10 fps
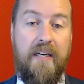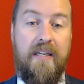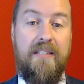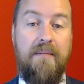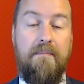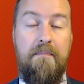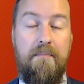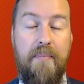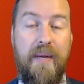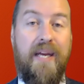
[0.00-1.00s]
it's a
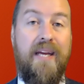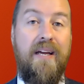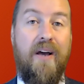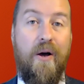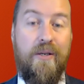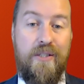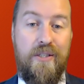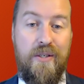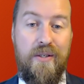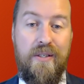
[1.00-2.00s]
big
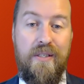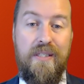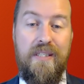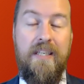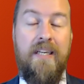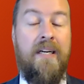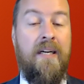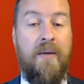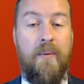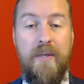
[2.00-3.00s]
uncertainty,
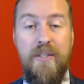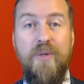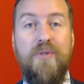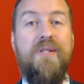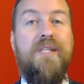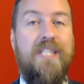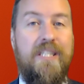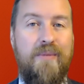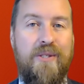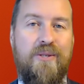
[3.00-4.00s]
which also
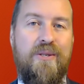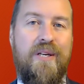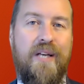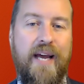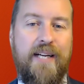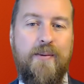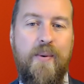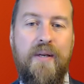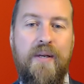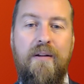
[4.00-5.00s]
leads me to the next
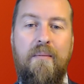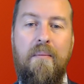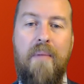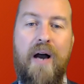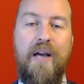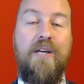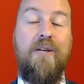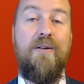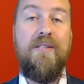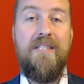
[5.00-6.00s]
one, the
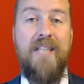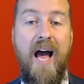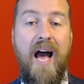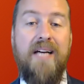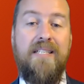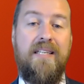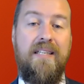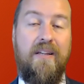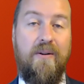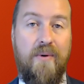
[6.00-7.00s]
market size
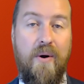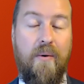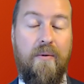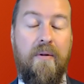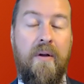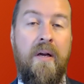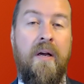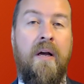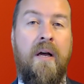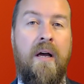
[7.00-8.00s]
and the growth.
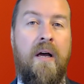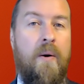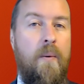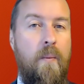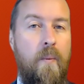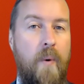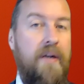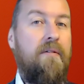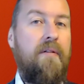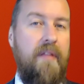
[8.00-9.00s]
One
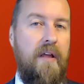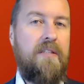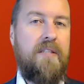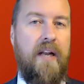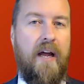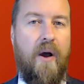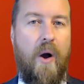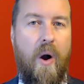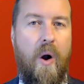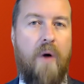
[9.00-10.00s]
of the things that I
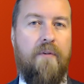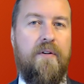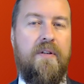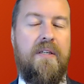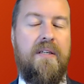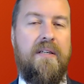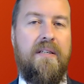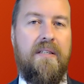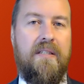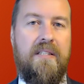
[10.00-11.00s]
often
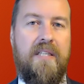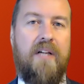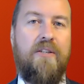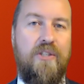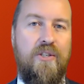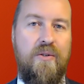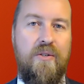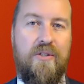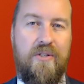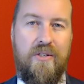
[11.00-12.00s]
tell
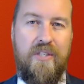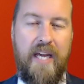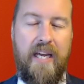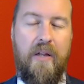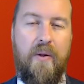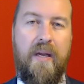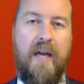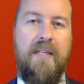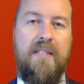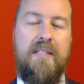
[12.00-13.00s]
students to take a look
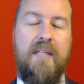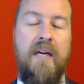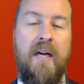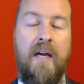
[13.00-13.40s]
at is the